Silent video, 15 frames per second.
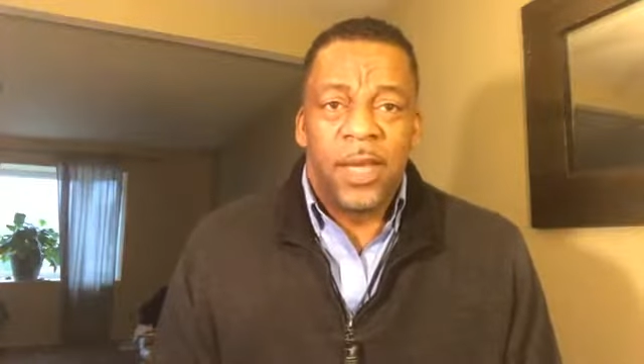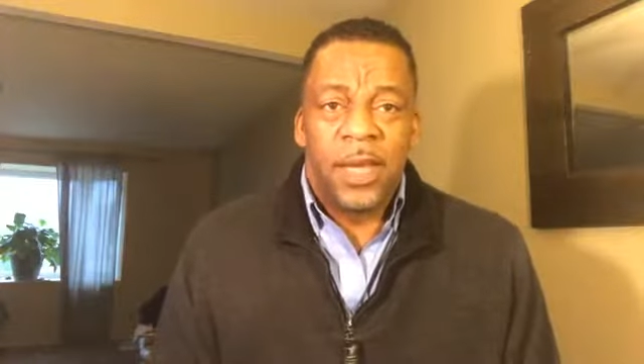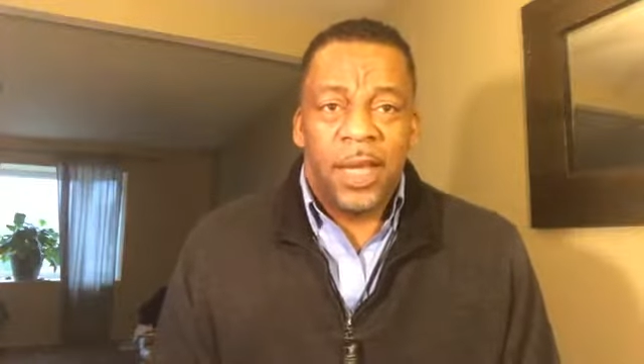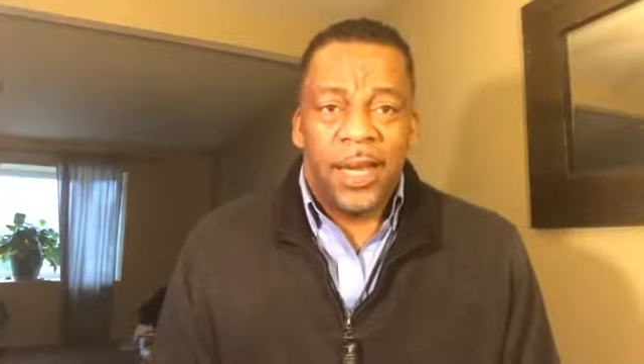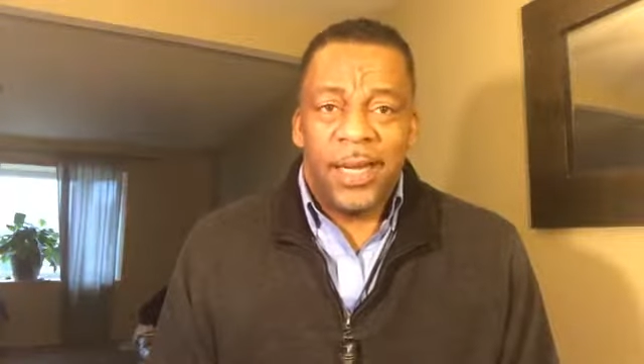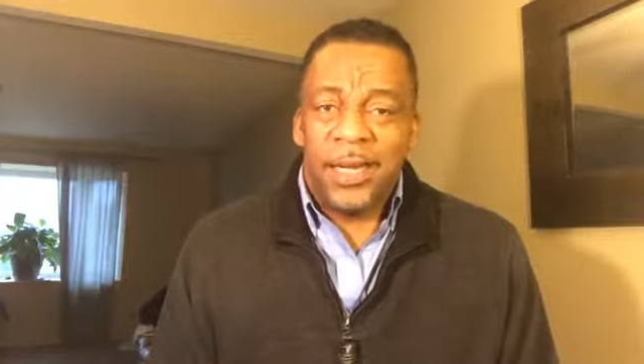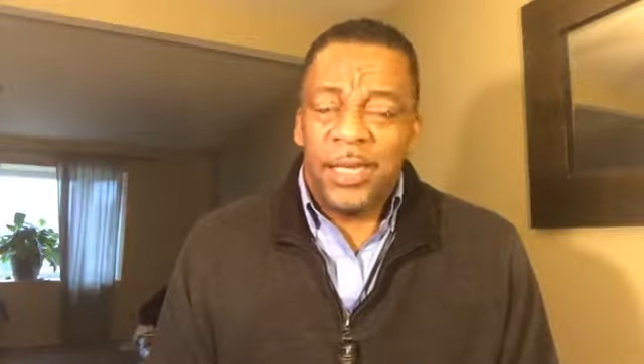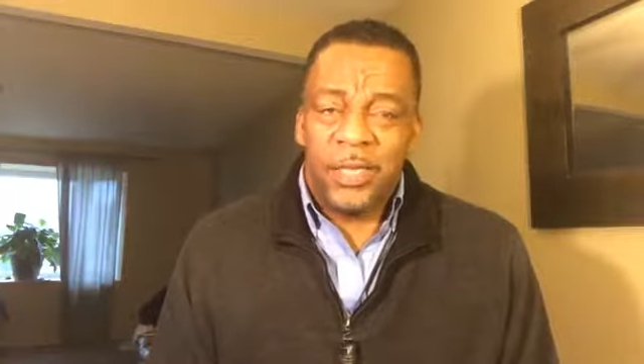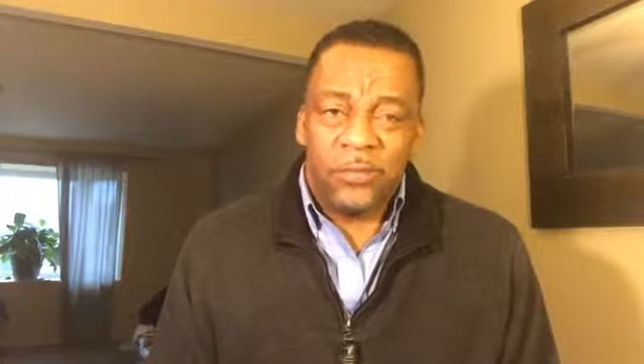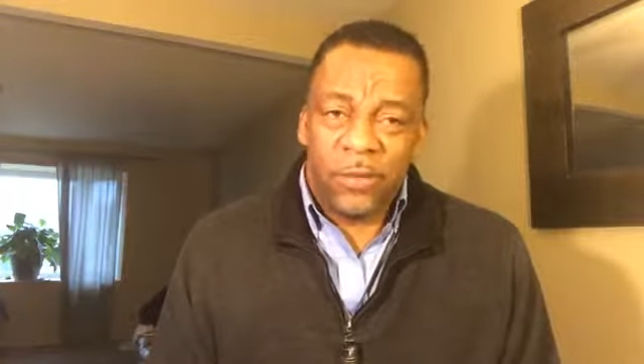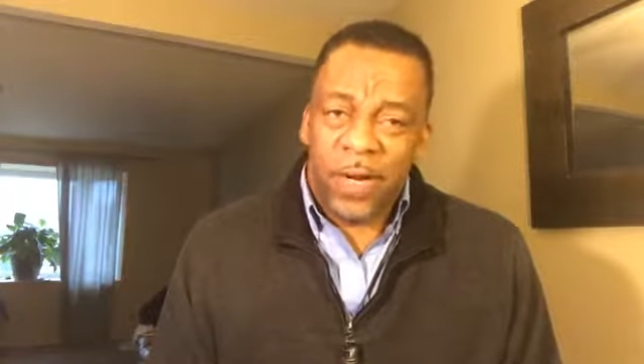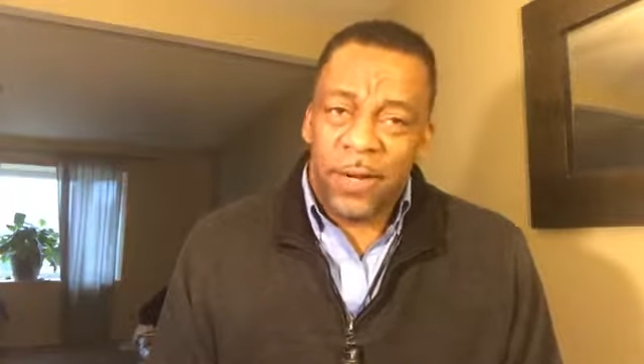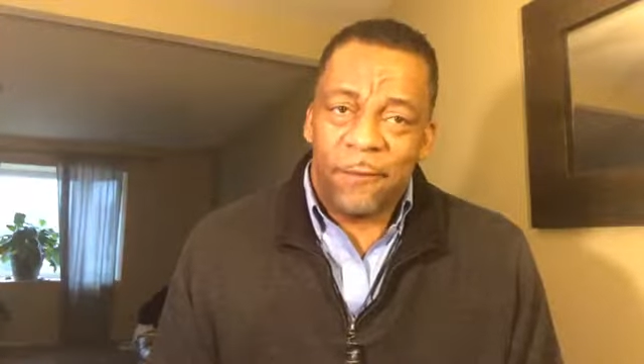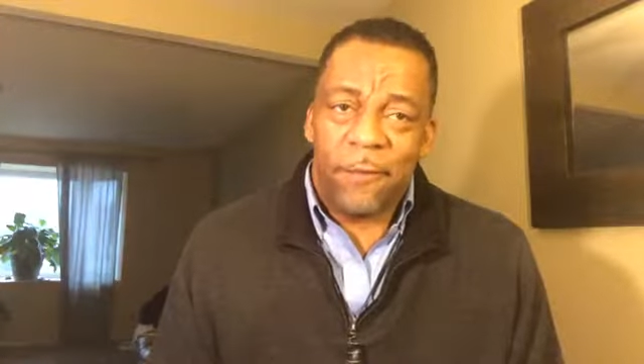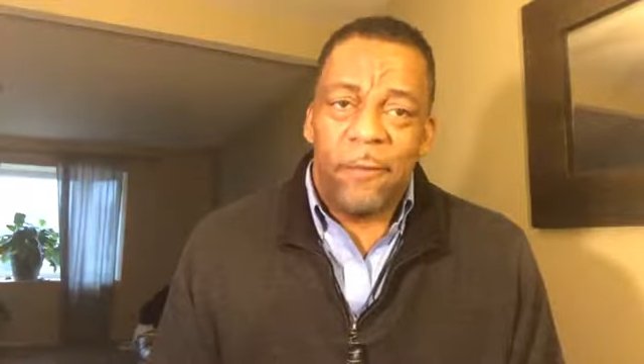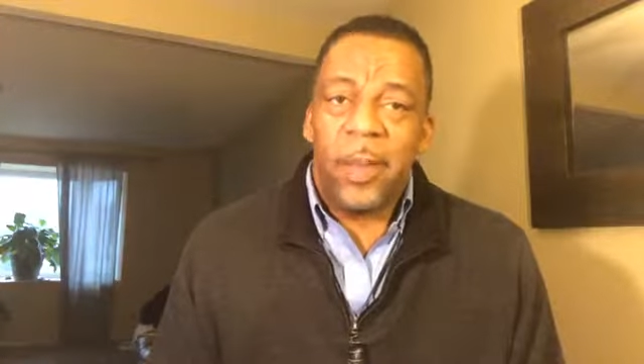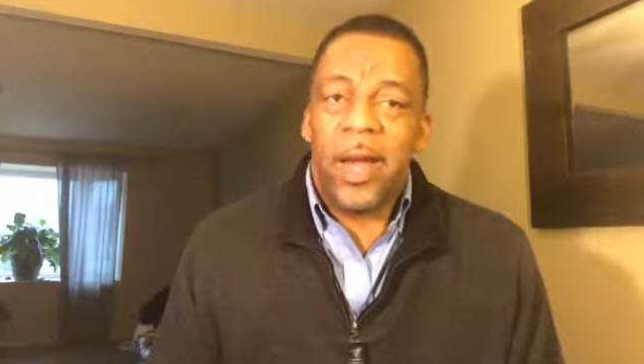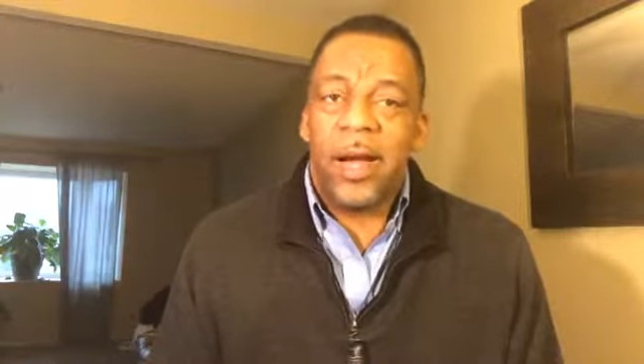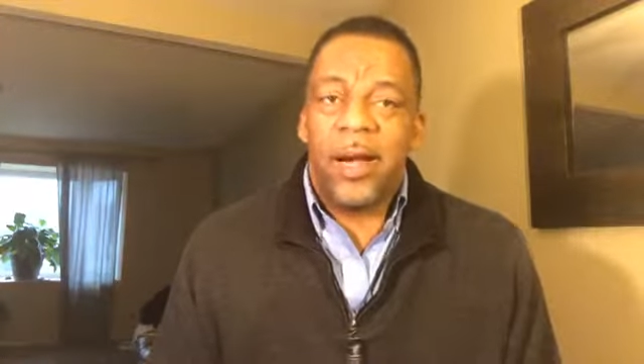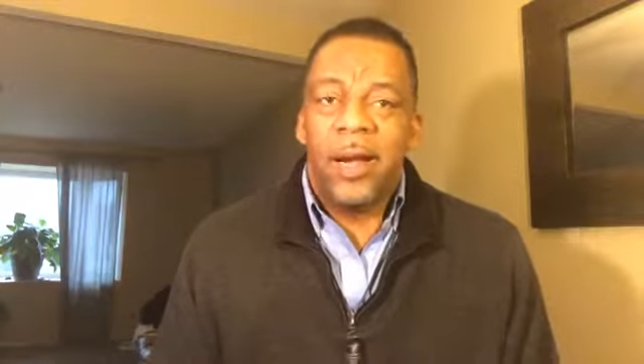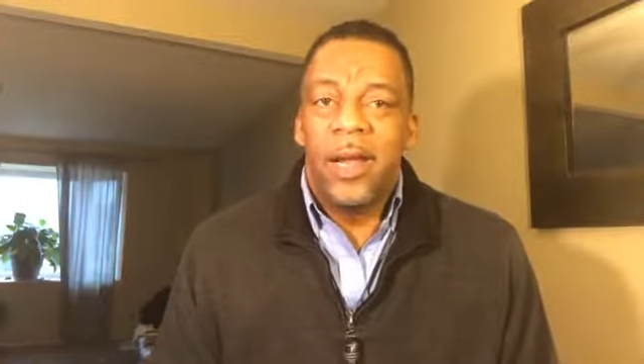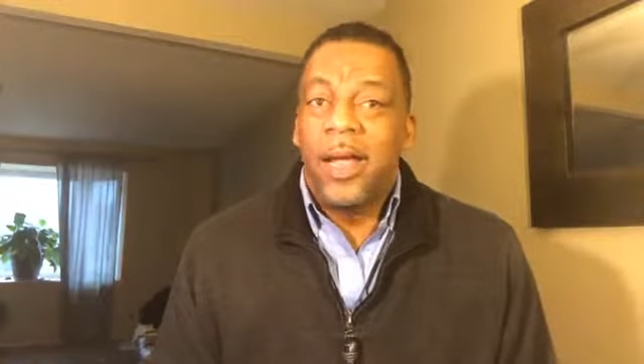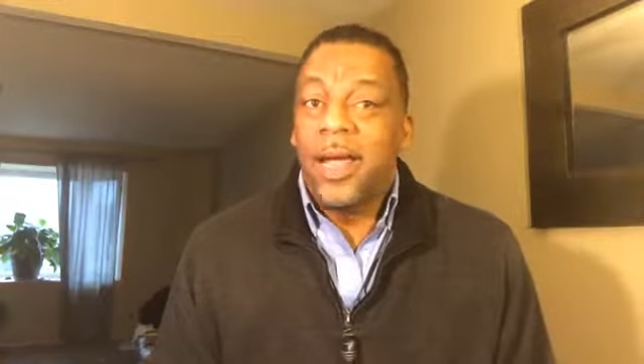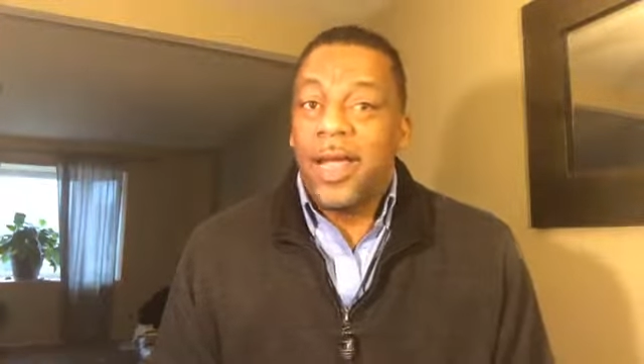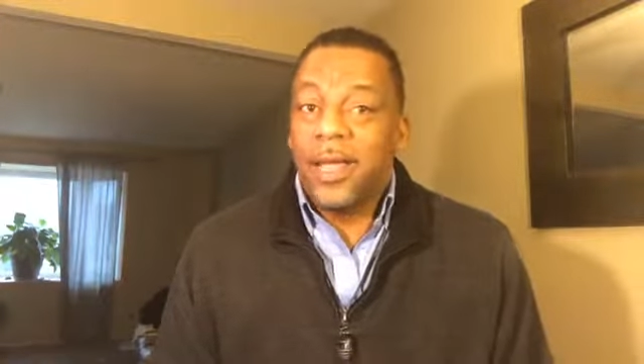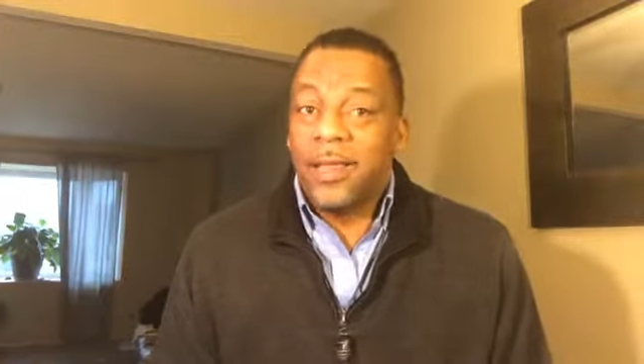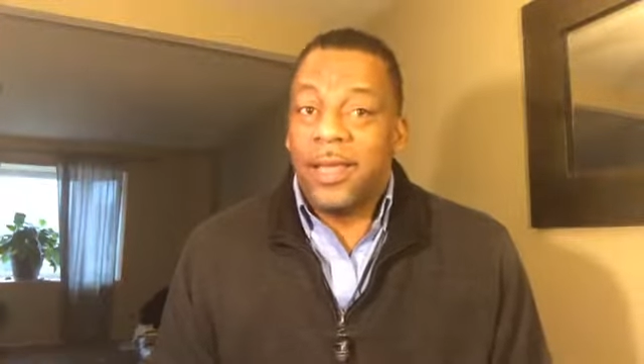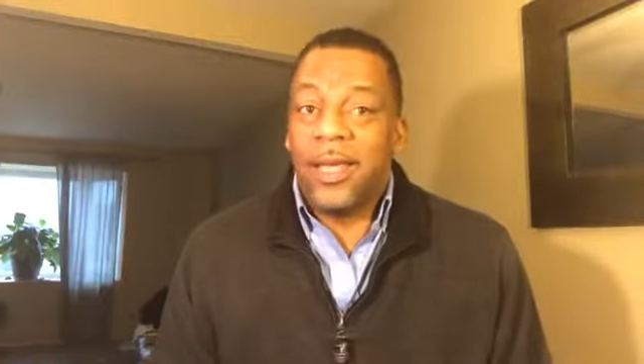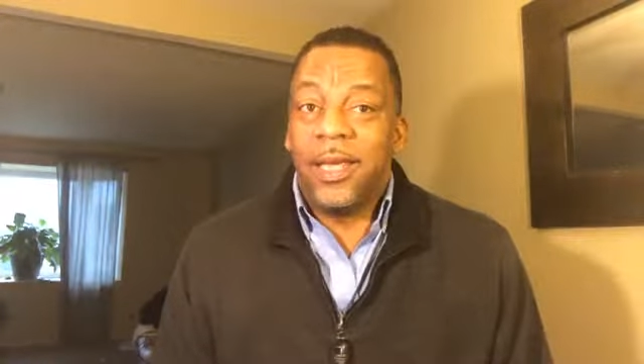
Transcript: And he's running for mayor. And